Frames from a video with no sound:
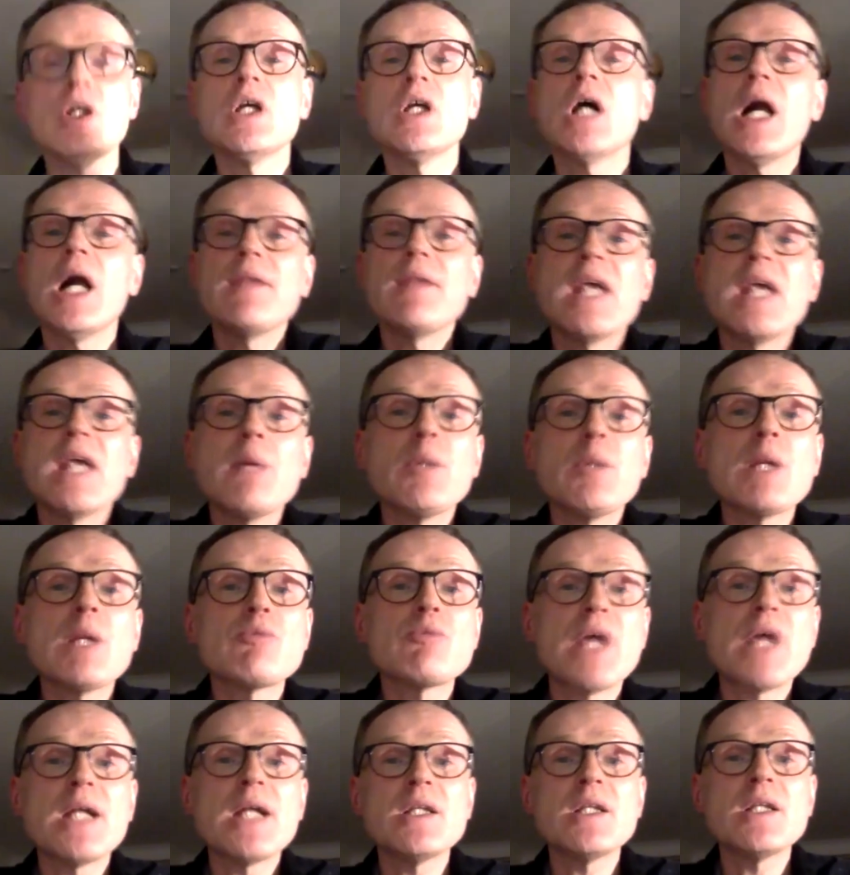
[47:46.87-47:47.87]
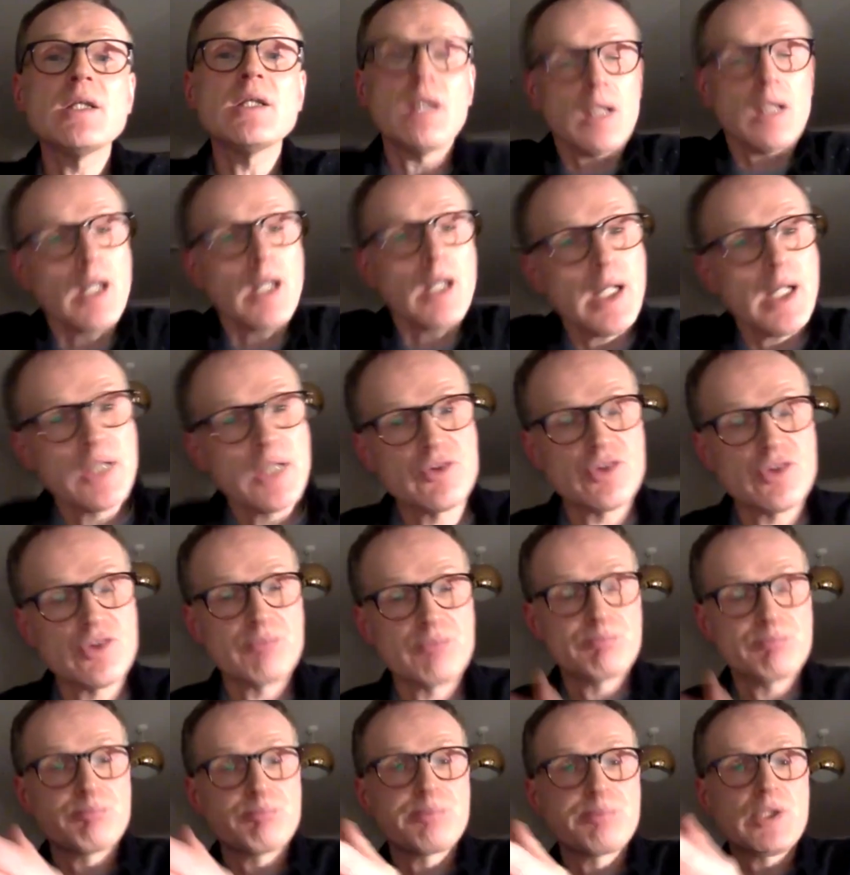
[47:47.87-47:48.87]
And then when I'm ready, I just
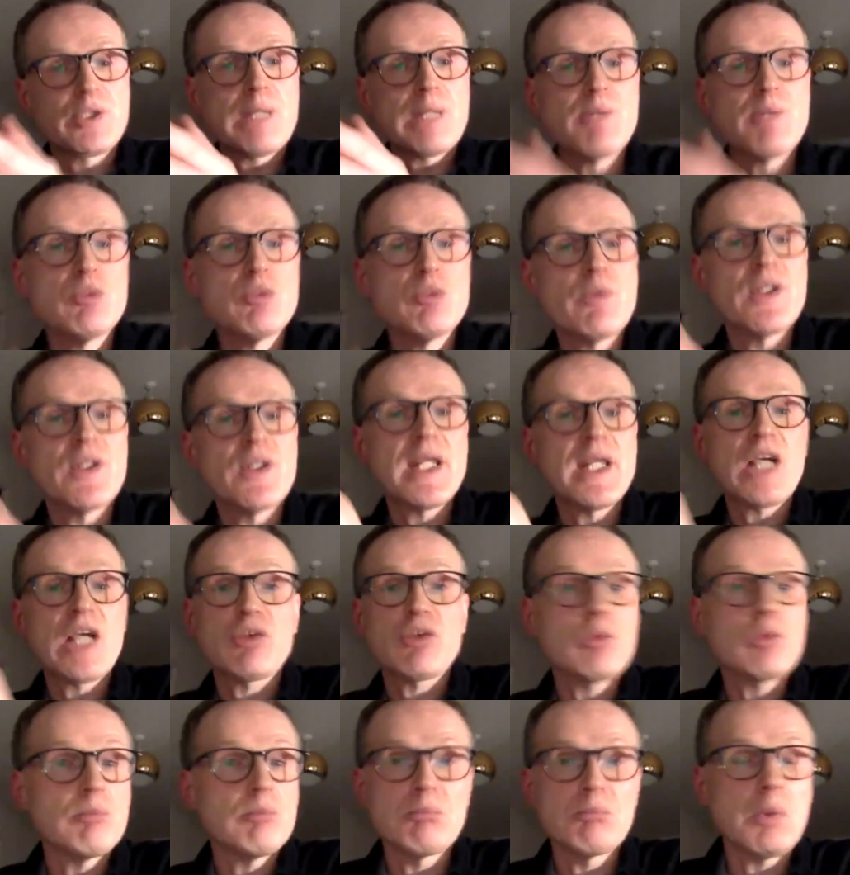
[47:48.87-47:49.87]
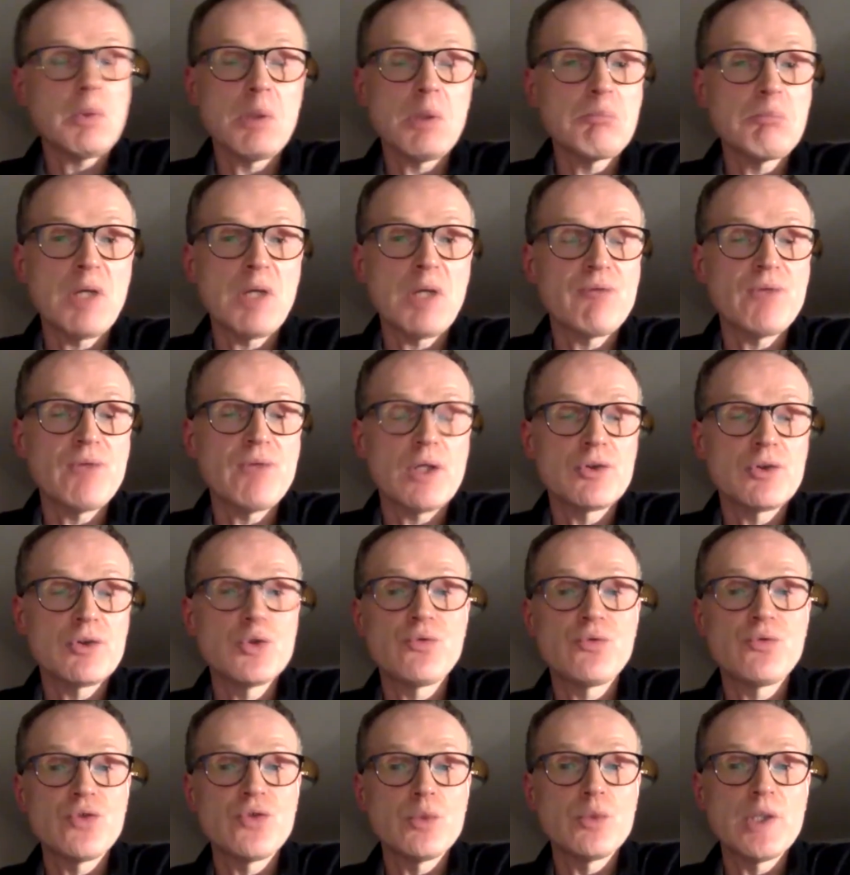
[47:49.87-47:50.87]
come in with the next one a, a good
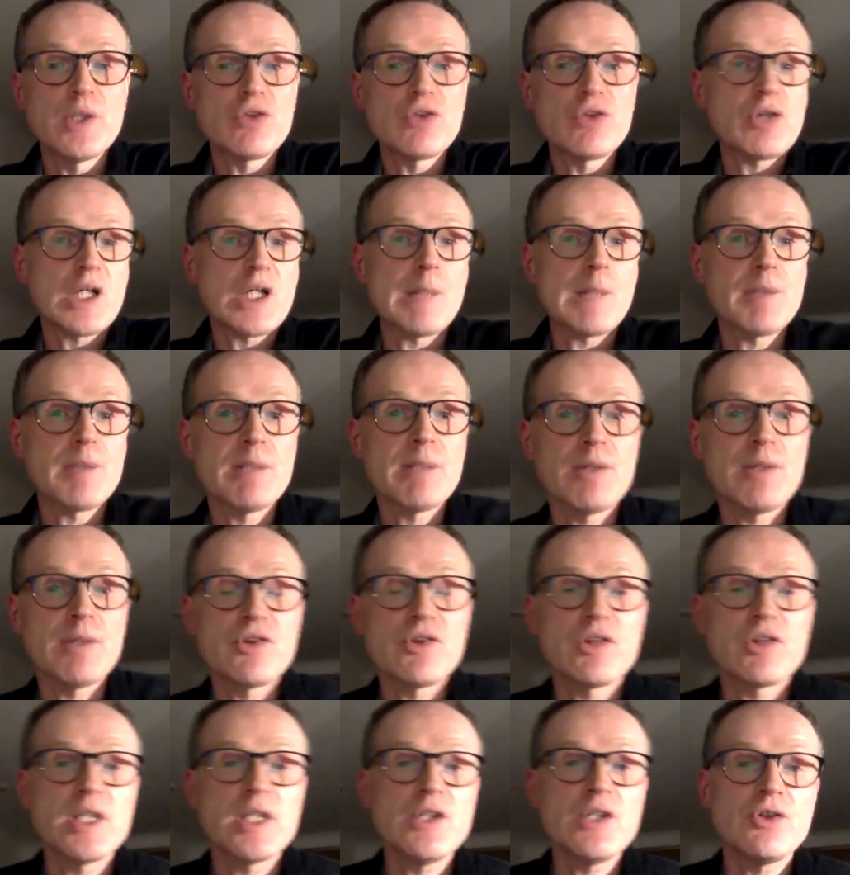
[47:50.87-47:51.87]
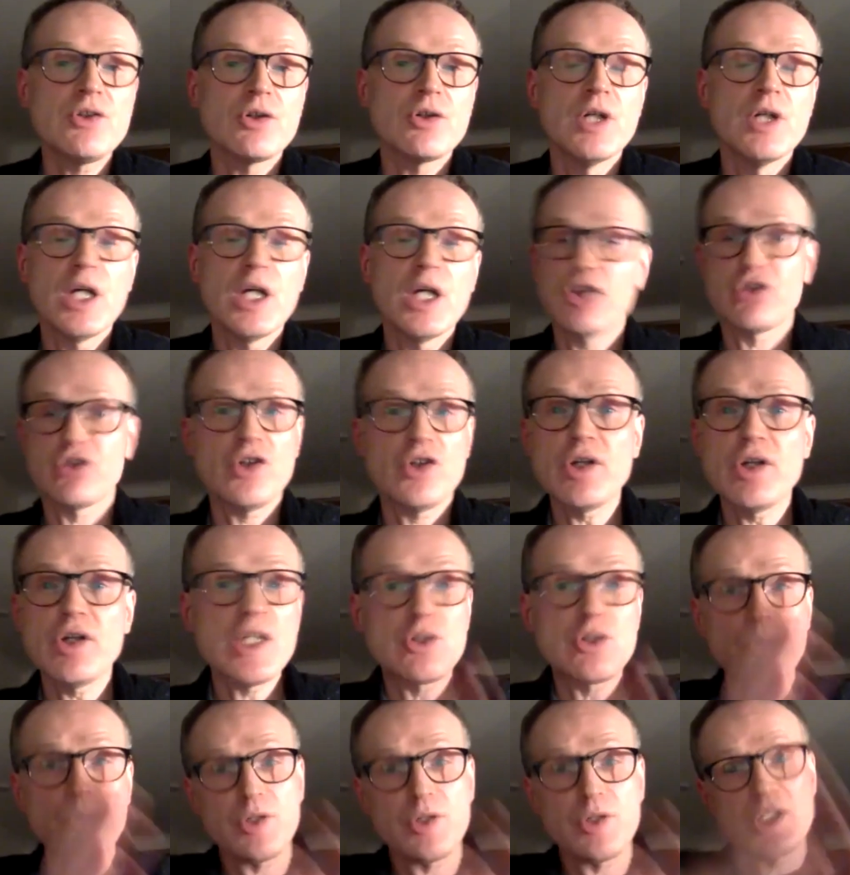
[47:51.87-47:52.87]
few weeks or a couple of months later. I certainly
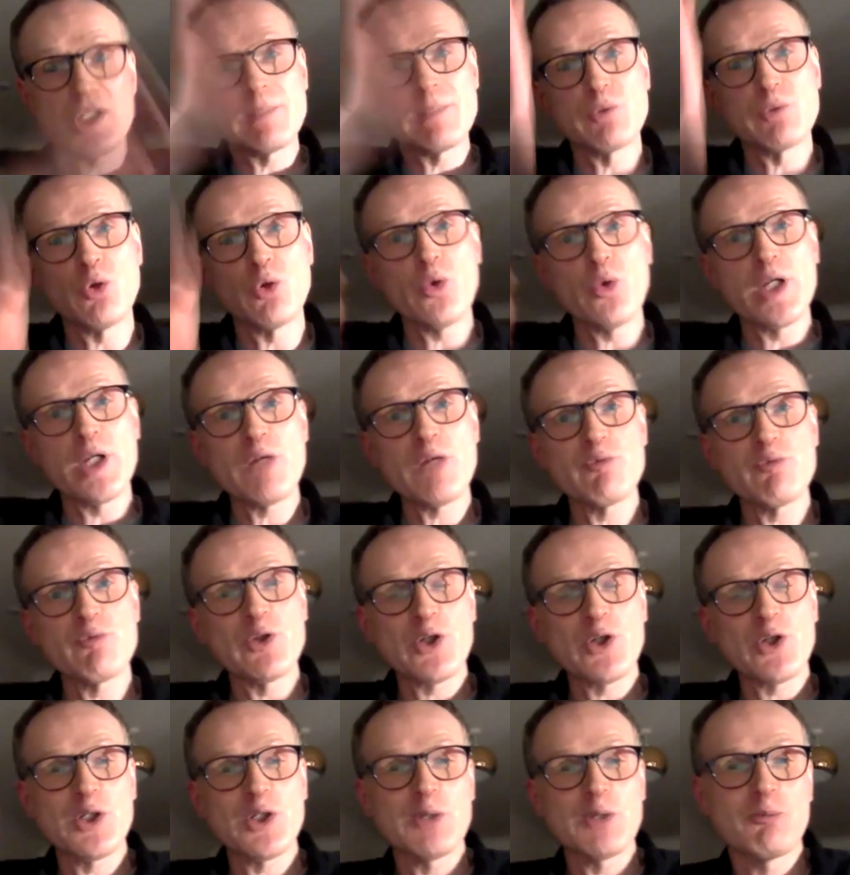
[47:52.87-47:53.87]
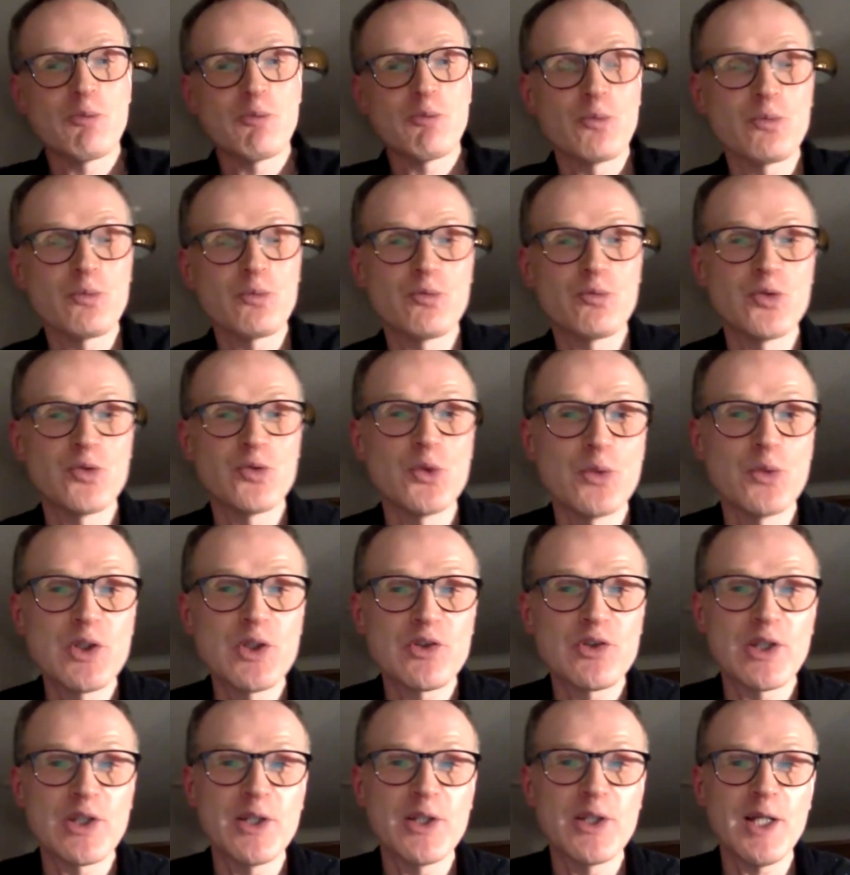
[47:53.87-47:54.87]
don't keep going every kind of few weeks
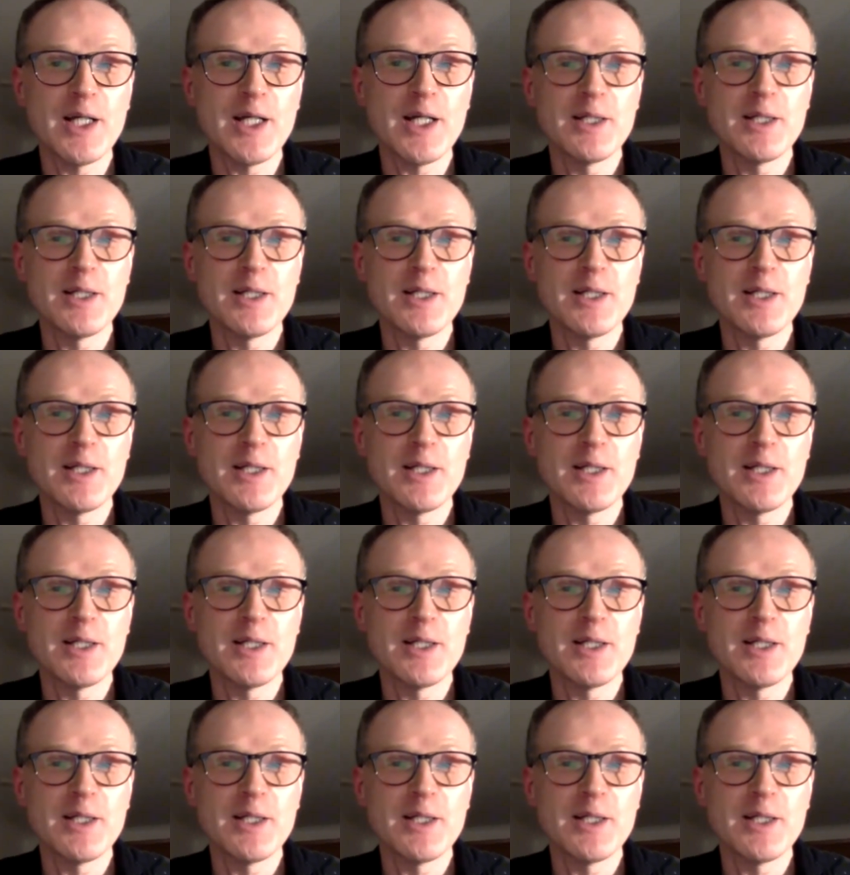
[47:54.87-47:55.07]
like that.